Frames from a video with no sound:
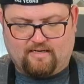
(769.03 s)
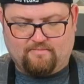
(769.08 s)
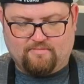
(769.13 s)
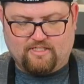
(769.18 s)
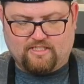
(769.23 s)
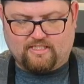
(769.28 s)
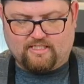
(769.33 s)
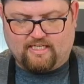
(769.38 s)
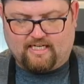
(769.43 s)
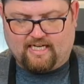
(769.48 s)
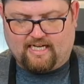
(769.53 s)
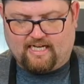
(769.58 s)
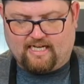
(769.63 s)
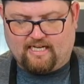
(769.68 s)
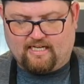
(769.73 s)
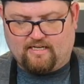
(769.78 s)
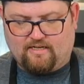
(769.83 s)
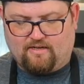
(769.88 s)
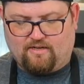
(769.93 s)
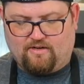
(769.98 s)
I'm just gonna
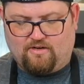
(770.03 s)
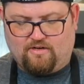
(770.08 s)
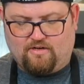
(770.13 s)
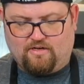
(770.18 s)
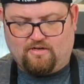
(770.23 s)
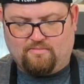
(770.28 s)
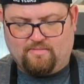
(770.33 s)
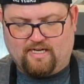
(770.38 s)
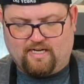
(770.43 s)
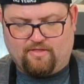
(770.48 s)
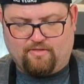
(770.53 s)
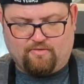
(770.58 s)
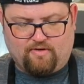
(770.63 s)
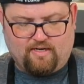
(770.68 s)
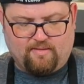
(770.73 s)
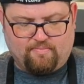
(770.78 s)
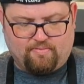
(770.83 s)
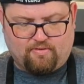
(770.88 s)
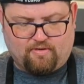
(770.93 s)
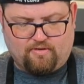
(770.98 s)
add all my
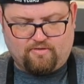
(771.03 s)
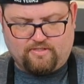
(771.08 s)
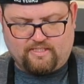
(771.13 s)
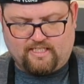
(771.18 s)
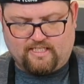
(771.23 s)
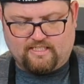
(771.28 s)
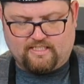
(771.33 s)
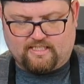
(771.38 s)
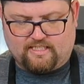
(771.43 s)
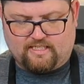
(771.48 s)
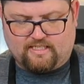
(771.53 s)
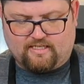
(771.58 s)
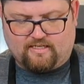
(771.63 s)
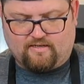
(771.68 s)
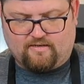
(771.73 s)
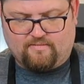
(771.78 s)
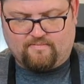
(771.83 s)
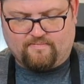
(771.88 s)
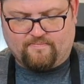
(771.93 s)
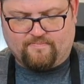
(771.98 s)
3 proteins in
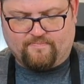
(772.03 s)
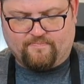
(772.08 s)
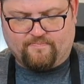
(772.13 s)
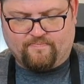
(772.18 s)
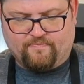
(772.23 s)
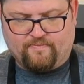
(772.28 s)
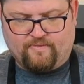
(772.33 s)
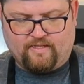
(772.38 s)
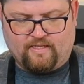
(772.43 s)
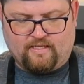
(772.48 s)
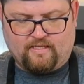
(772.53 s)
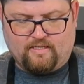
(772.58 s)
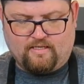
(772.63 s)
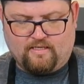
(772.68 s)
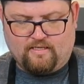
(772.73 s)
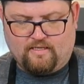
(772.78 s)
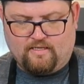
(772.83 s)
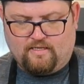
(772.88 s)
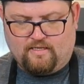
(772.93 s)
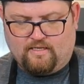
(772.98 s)
there.
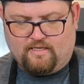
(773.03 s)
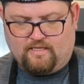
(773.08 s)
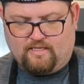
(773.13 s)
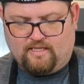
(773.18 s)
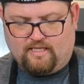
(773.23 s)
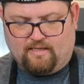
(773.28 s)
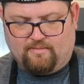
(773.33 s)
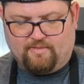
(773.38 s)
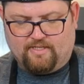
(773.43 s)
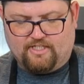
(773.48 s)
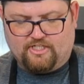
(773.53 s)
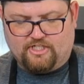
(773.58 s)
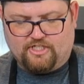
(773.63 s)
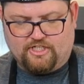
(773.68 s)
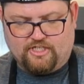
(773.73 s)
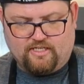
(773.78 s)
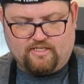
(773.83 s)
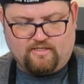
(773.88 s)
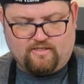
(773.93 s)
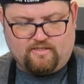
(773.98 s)
They've been
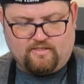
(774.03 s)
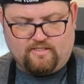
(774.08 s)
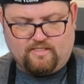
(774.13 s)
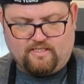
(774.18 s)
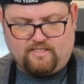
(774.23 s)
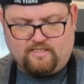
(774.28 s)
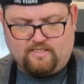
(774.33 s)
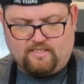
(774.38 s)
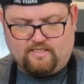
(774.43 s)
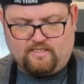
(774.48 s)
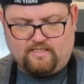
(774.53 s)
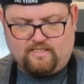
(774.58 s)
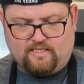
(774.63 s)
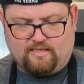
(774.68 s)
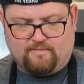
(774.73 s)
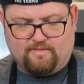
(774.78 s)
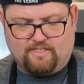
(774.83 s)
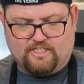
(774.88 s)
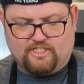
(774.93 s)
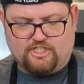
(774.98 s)
chilled,
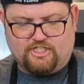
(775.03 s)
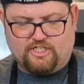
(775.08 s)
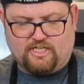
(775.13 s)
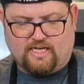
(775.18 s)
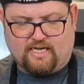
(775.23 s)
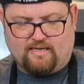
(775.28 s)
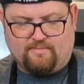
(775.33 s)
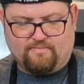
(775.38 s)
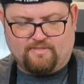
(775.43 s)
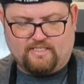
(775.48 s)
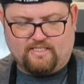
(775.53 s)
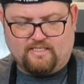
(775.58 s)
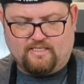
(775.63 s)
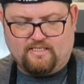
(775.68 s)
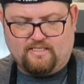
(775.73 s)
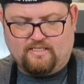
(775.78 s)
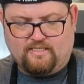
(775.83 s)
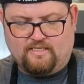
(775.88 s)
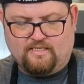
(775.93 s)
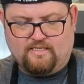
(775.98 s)
they've been chopped,
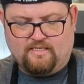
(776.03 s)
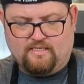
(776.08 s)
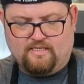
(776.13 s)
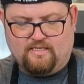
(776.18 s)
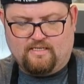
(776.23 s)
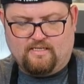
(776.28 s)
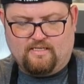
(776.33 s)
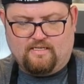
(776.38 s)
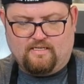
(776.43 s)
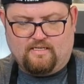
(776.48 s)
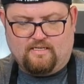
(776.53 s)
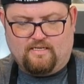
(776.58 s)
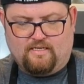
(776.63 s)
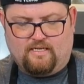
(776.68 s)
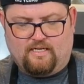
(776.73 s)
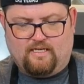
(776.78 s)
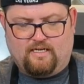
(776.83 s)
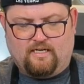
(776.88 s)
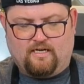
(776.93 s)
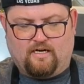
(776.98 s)

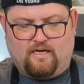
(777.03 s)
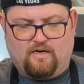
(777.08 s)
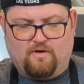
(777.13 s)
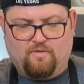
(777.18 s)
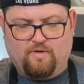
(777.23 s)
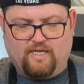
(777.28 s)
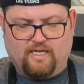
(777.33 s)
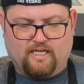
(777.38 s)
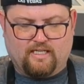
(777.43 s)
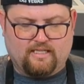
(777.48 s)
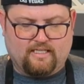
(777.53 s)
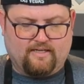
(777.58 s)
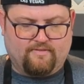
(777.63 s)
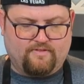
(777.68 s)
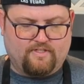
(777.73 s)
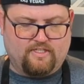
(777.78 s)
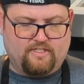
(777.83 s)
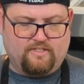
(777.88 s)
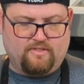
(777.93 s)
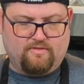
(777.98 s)
and all we got
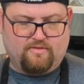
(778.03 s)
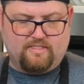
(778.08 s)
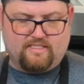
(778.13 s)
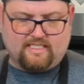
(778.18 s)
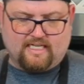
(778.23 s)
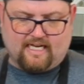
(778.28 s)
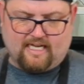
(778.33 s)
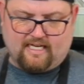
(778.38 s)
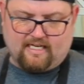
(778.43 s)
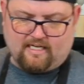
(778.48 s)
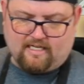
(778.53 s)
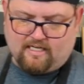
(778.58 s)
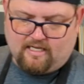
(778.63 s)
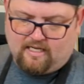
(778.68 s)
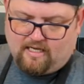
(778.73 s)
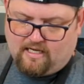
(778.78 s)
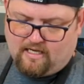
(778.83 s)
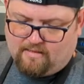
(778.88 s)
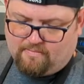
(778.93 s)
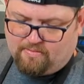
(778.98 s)
left to do is add a
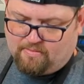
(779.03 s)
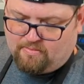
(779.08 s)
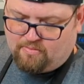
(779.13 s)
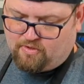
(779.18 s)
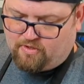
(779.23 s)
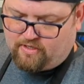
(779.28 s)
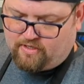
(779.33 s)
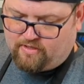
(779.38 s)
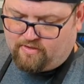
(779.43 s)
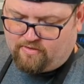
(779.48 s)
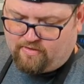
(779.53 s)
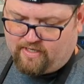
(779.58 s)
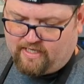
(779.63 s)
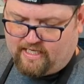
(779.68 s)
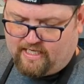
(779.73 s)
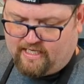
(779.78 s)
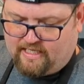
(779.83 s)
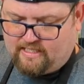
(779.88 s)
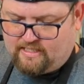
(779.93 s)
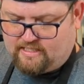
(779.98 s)
couple more
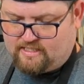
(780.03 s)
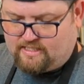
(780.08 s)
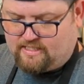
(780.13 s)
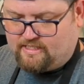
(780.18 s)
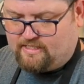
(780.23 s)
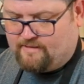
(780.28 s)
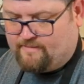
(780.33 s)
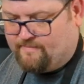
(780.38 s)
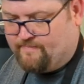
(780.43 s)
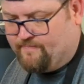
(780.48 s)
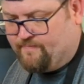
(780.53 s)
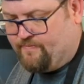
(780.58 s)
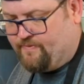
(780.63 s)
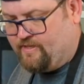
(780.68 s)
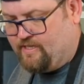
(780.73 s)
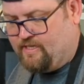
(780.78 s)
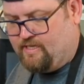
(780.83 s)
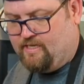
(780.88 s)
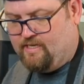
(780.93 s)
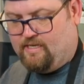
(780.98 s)
ingredients.
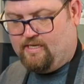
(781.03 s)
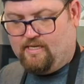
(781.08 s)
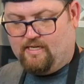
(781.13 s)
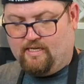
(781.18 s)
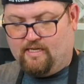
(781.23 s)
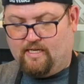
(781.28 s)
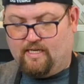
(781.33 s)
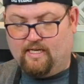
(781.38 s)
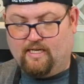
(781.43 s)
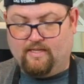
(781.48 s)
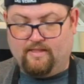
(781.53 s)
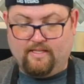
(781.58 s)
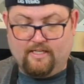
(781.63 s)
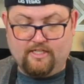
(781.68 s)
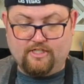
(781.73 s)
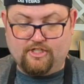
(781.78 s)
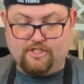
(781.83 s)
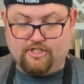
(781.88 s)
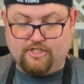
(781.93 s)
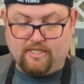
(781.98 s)
And
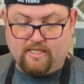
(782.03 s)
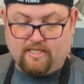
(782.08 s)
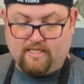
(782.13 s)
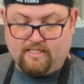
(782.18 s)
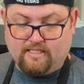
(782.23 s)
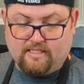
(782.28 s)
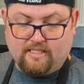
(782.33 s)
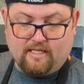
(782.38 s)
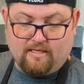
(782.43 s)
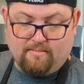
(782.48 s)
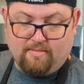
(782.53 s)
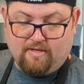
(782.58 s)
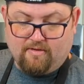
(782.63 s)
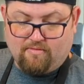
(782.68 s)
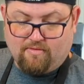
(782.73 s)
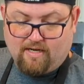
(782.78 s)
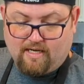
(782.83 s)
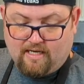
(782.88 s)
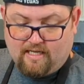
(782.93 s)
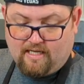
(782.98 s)
this shit is gonna be
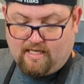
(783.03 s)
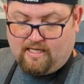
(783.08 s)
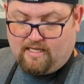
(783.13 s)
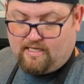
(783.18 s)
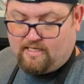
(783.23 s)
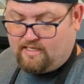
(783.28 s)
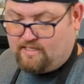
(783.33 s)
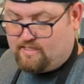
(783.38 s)
ready.